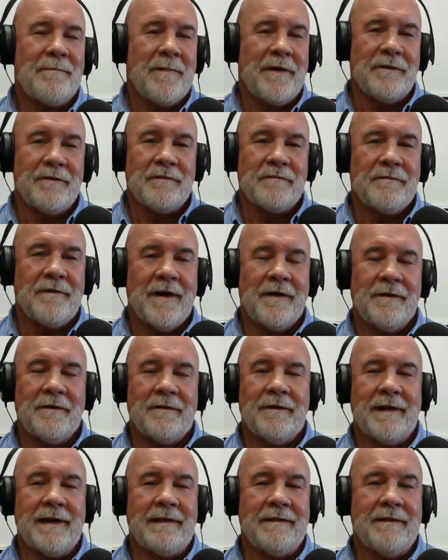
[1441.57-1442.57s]
mother and
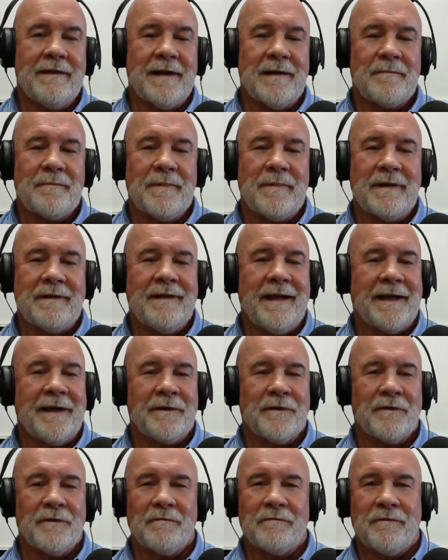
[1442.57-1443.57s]
father ended up
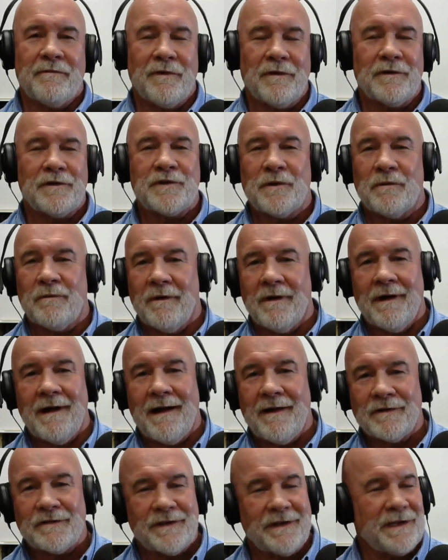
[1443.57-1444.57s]
taking an old furniture
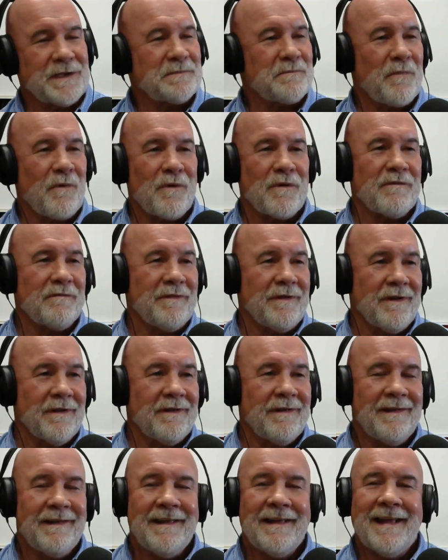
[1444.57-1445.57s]
warehouse in East
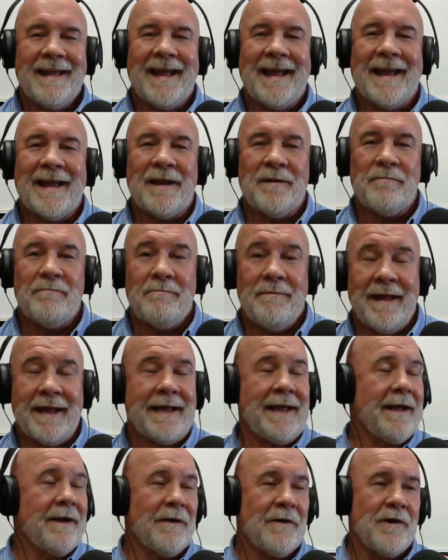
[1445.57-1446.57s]
Porterville and
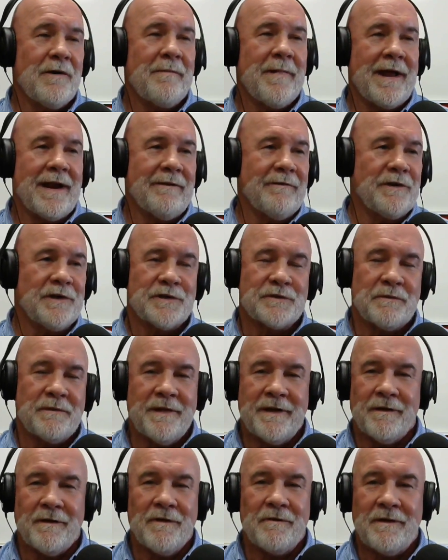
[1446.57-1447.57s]
making a home out of it just
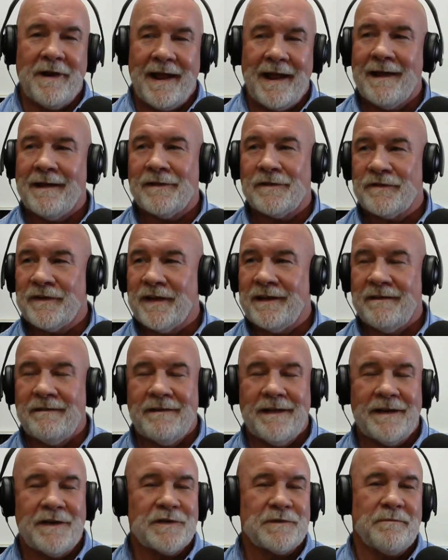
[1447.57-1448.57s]
with their own hands. They,
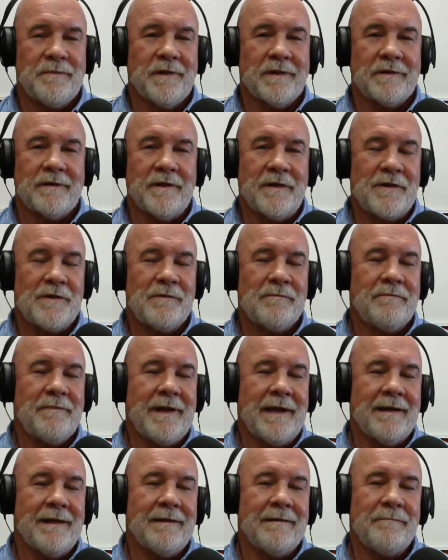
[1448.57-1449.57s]
they just built a home,
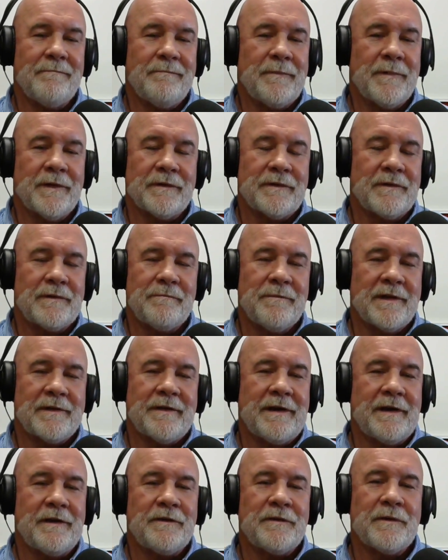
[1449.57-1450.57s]
built a,
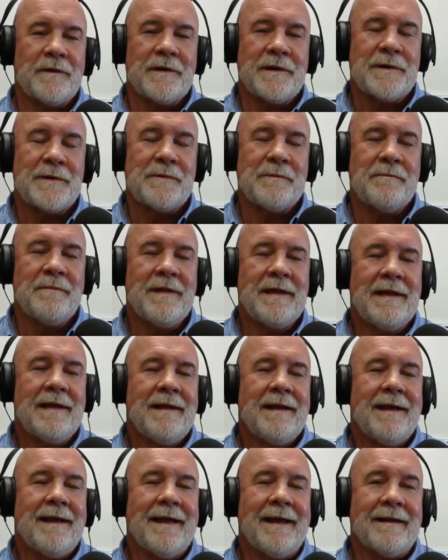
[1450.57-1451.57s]
built it into a home,
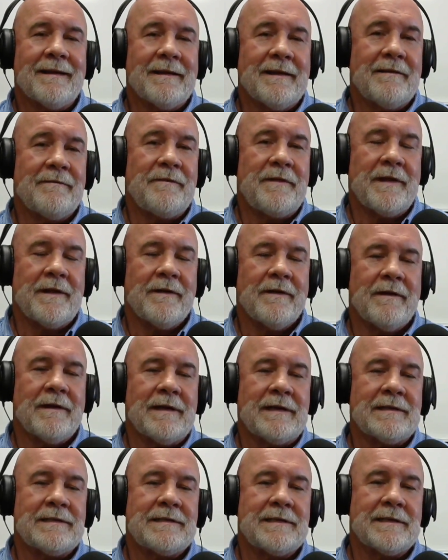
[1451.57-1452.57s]
and lived there
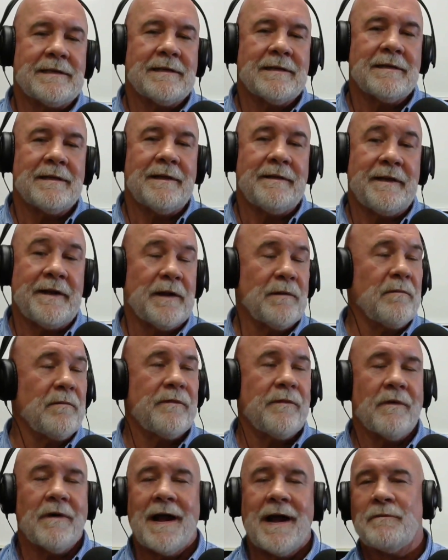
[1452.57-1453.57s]
until the year
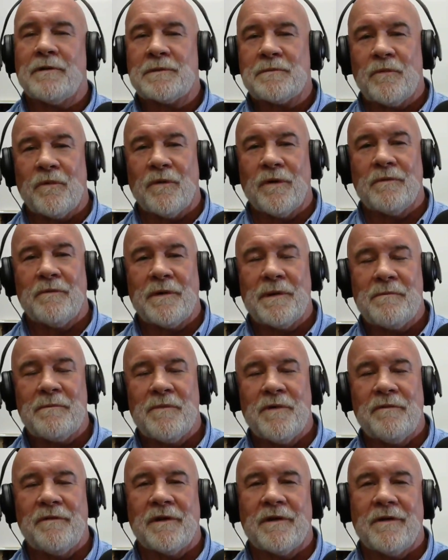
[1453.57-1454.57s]
before I was born when we
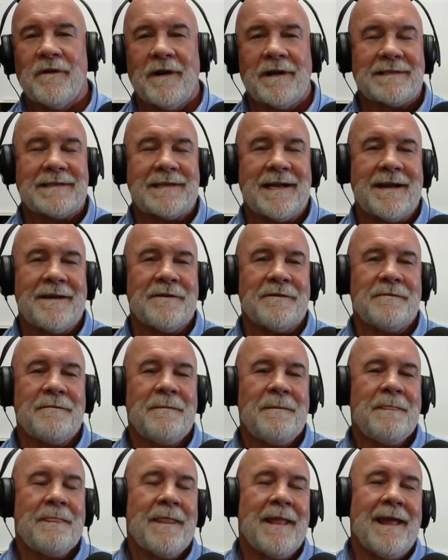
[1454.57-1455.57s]
moved across town,
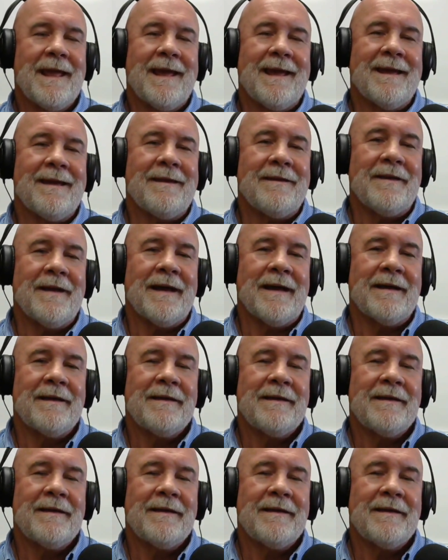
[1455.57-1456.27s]
and.